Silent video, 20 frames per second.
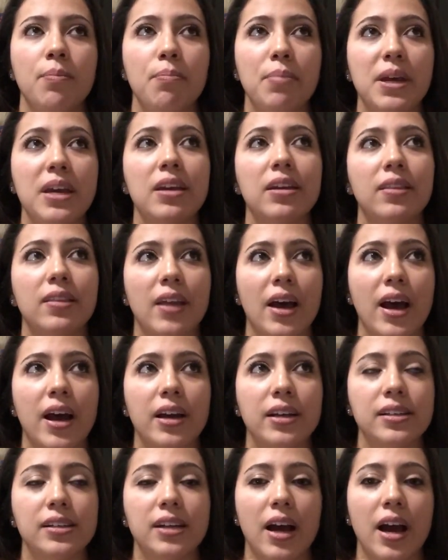Being
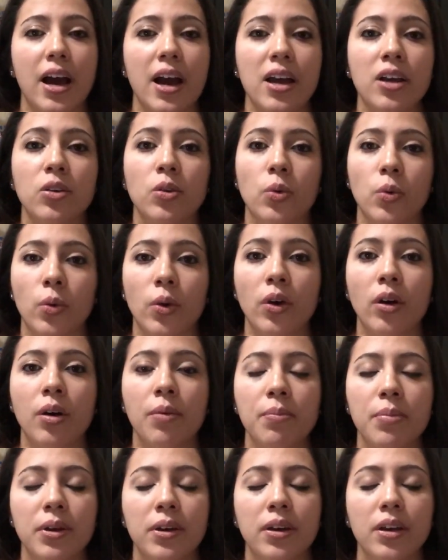that I grew
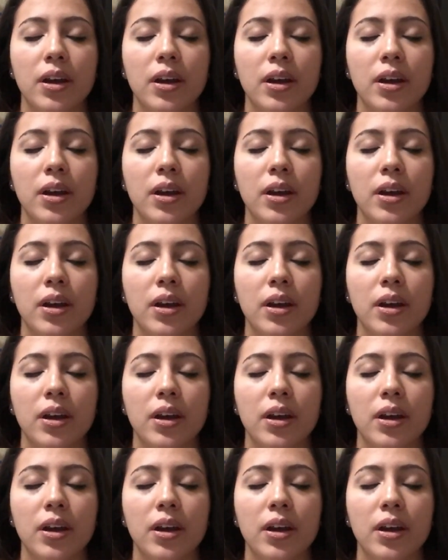up